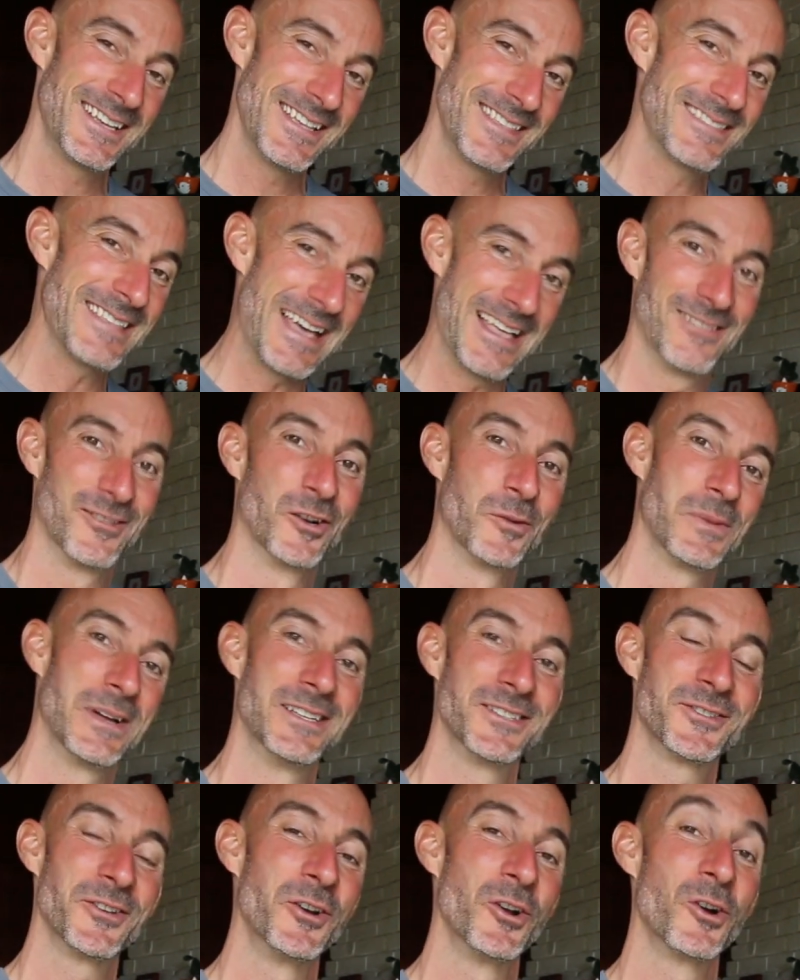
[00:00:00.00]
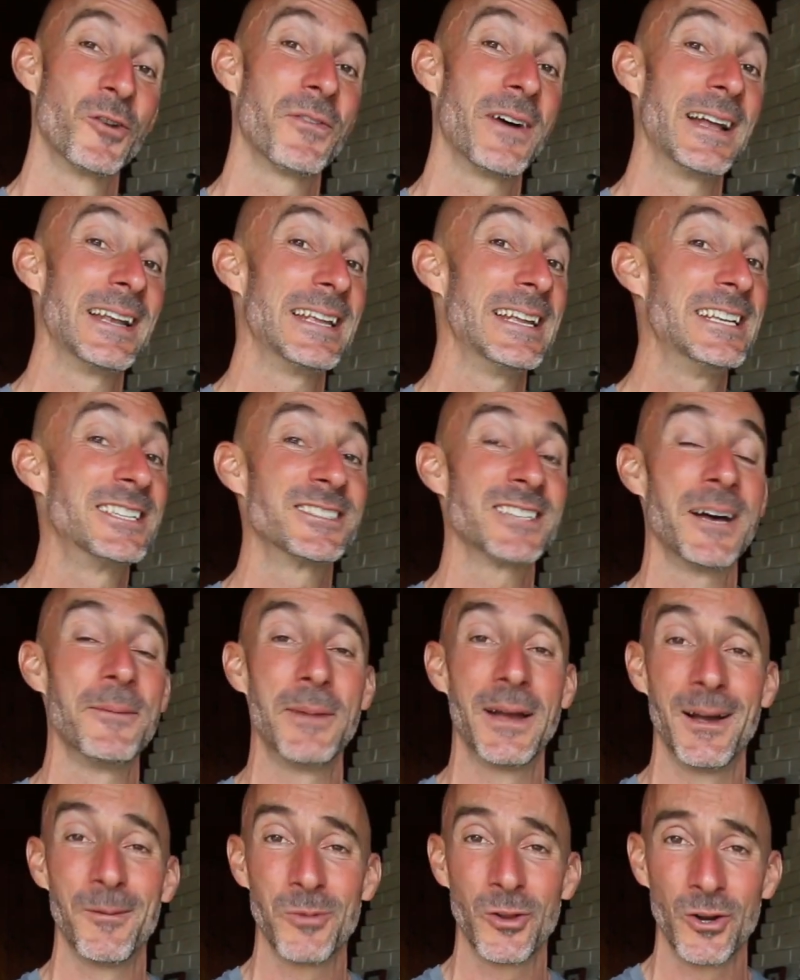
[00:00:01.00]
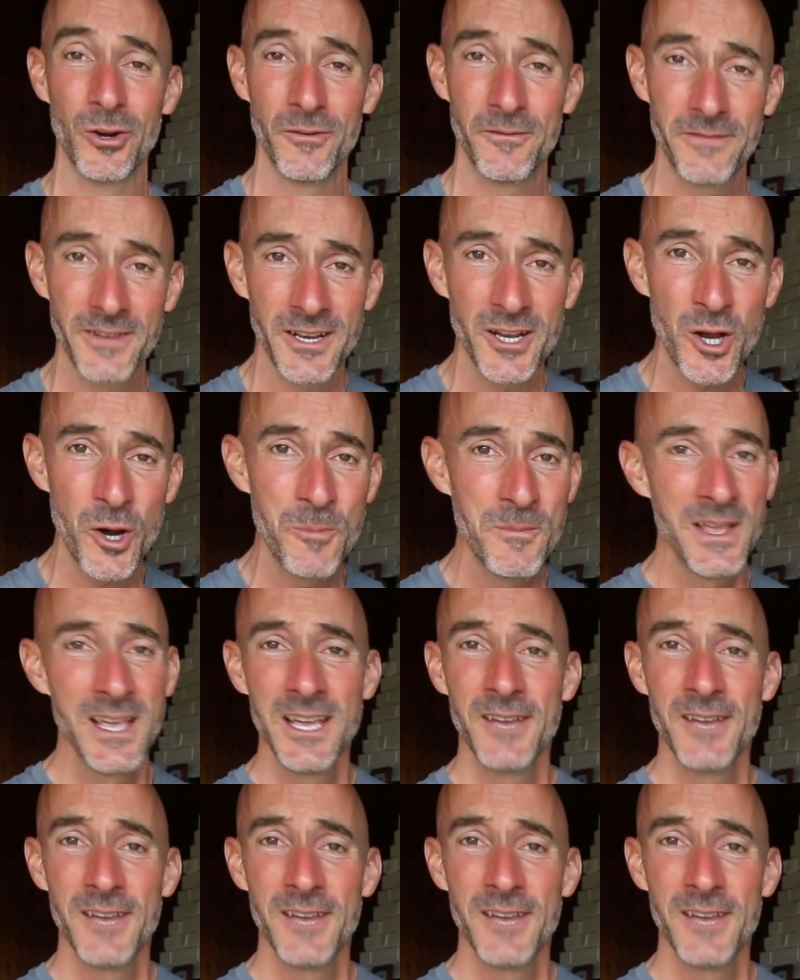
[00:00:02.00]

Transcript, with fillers: hit that alert button so you're notified each time I upload a video.